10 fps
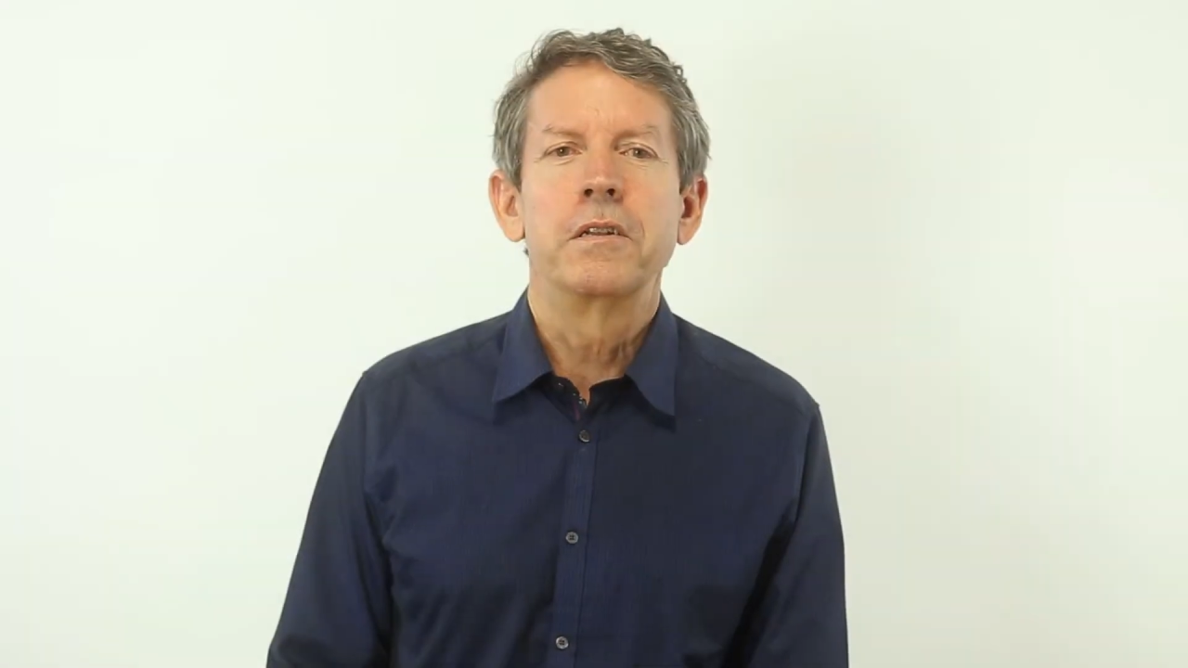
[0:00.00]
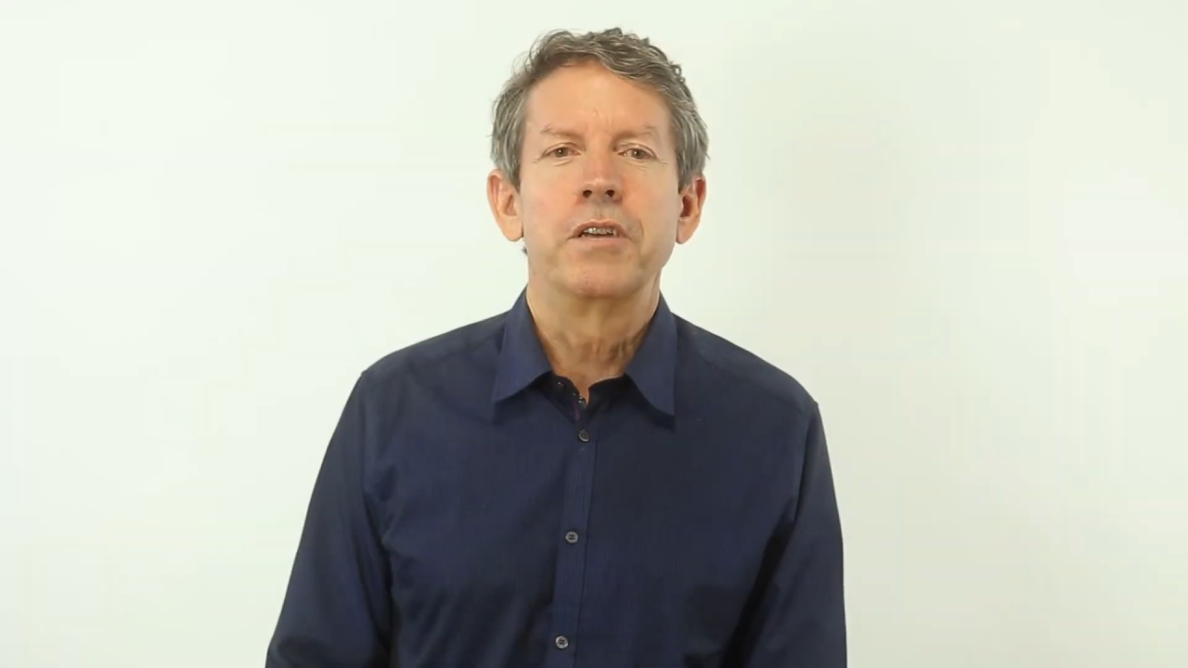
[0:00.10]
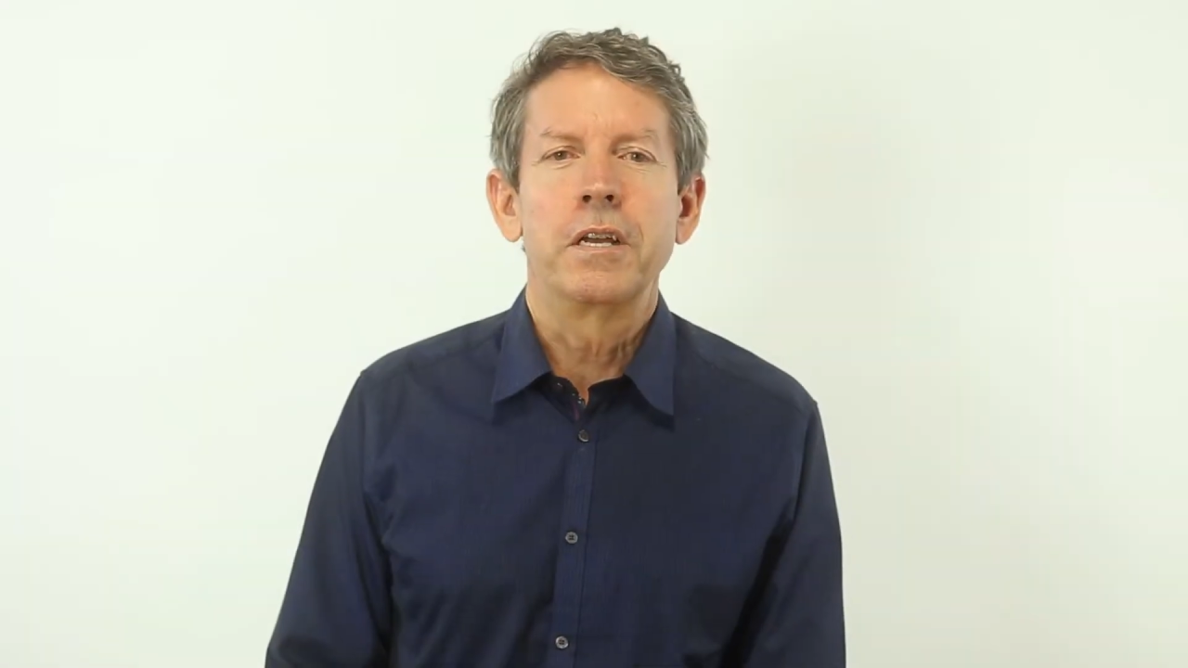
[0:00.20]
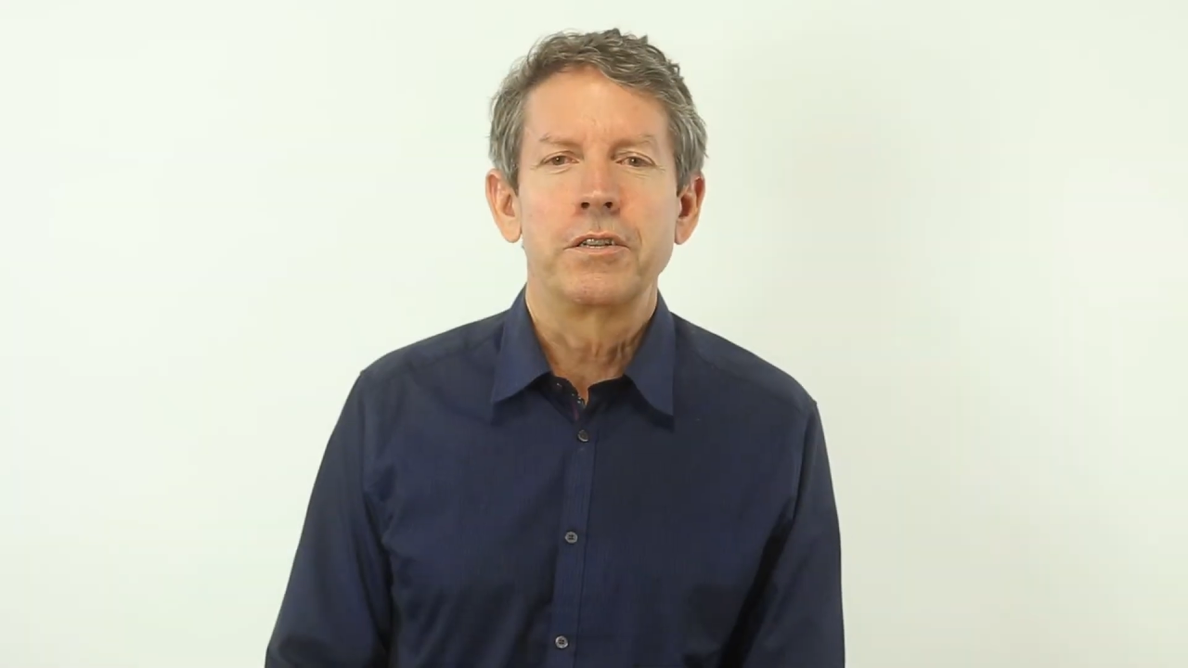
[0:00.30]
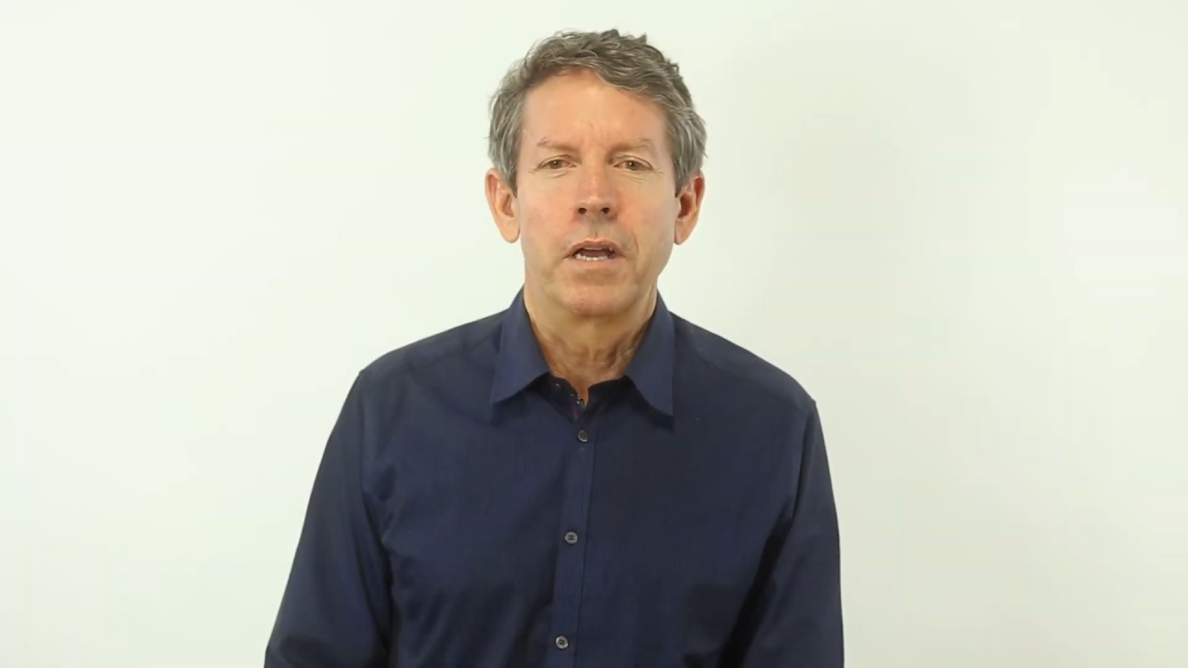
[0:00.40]

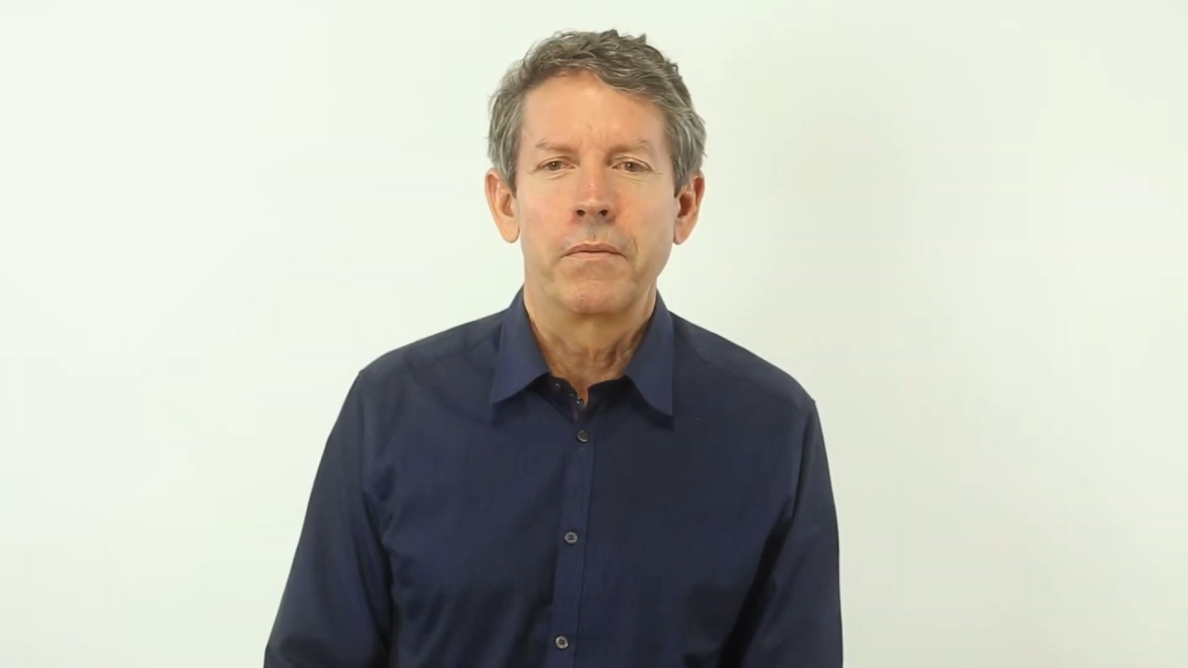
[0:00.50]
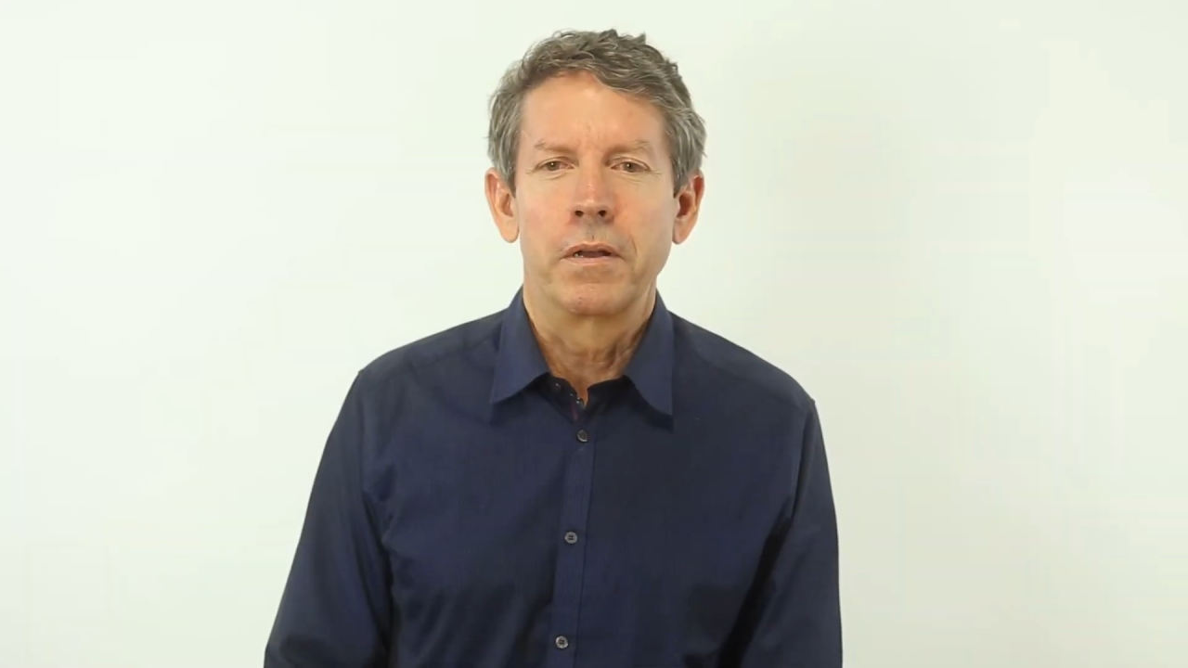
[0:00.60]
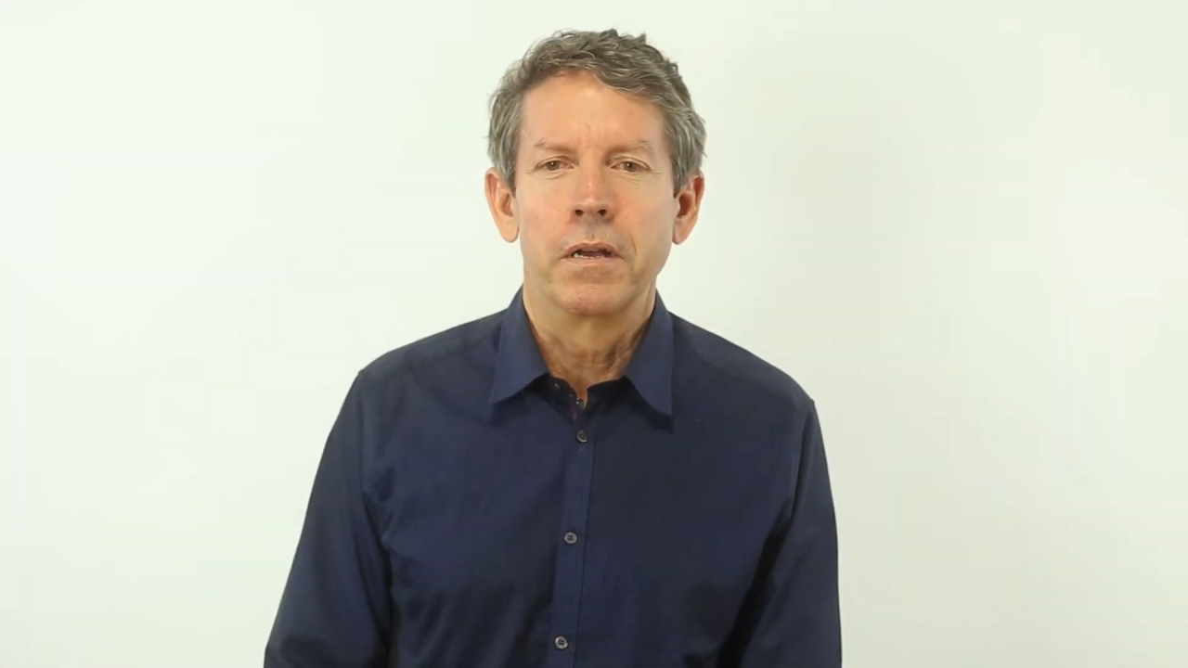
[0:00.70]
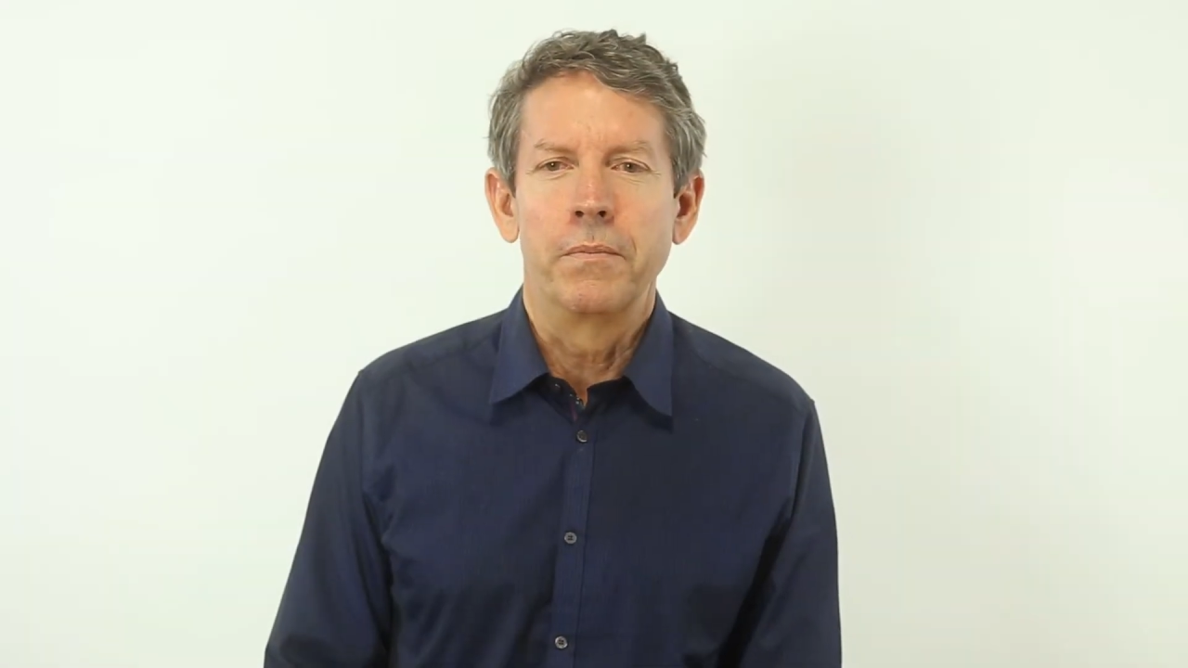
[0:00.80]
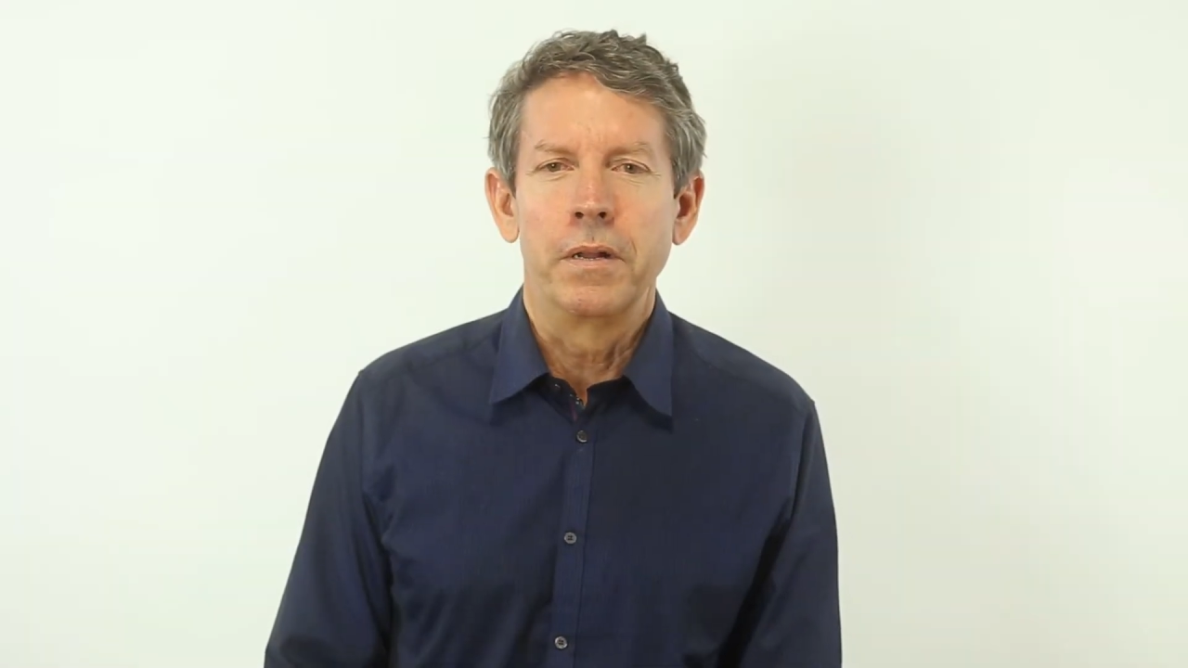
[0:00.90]
J Chadwick
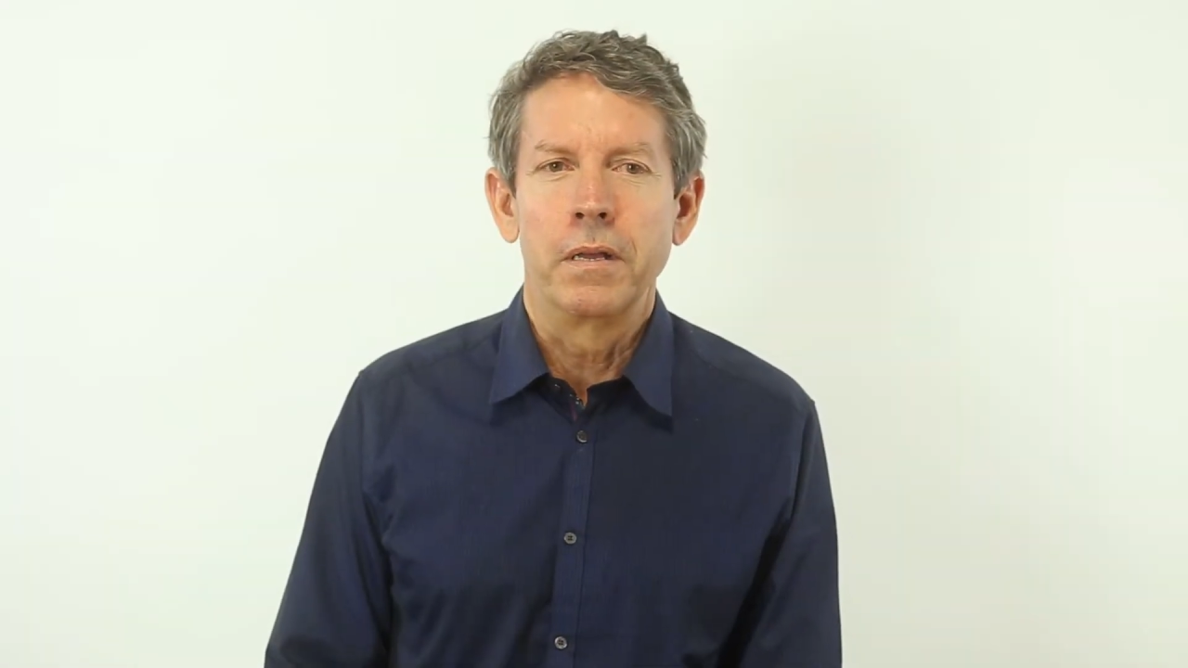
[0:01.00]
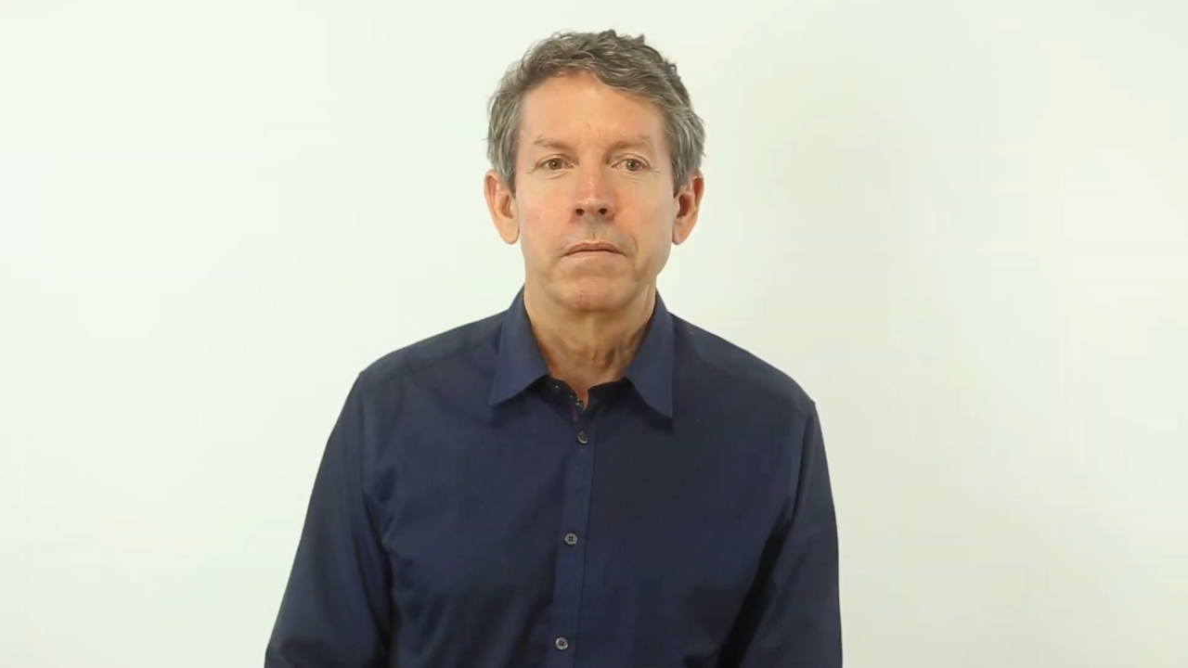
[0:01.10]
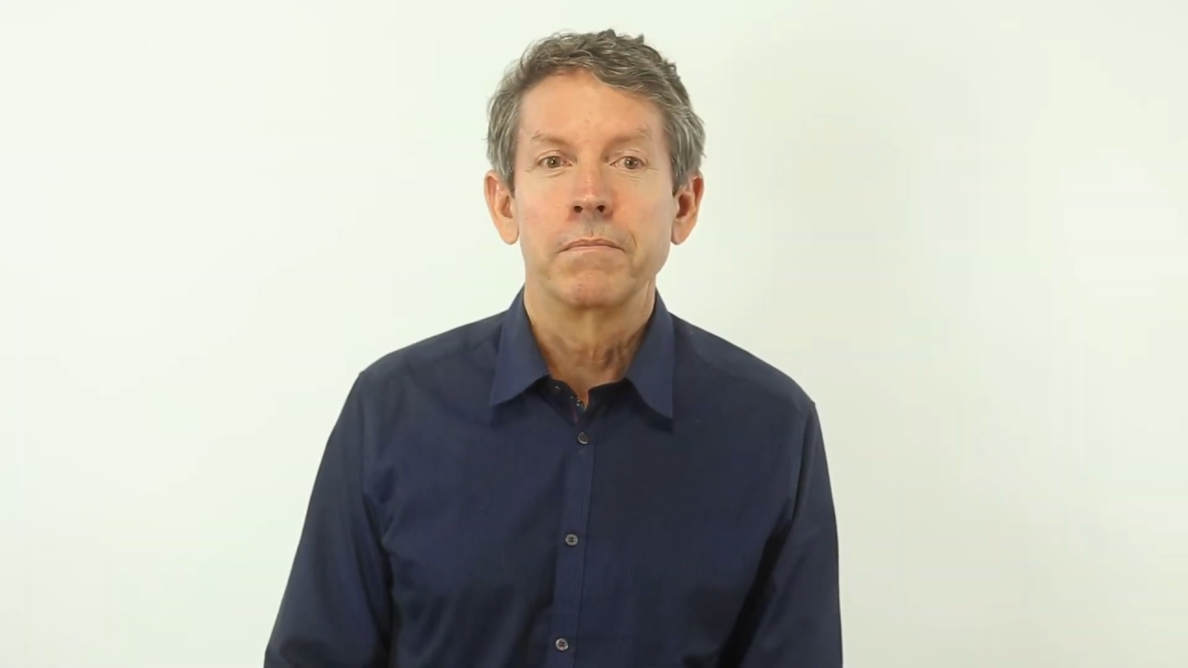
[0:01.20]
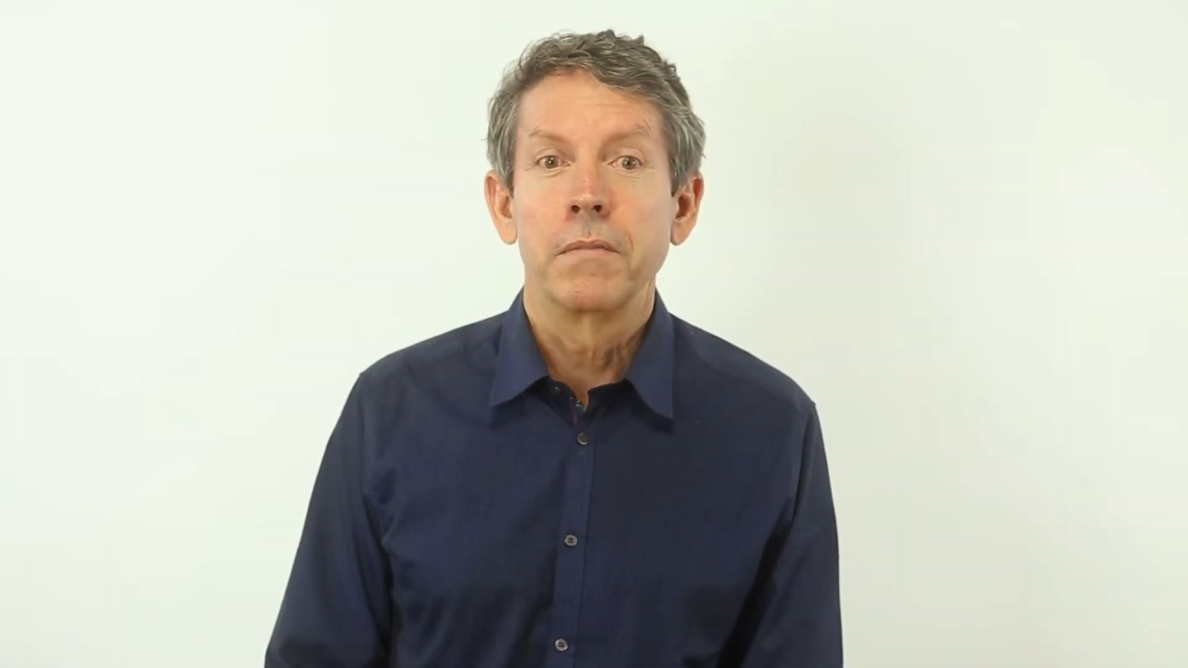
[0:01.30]
Company,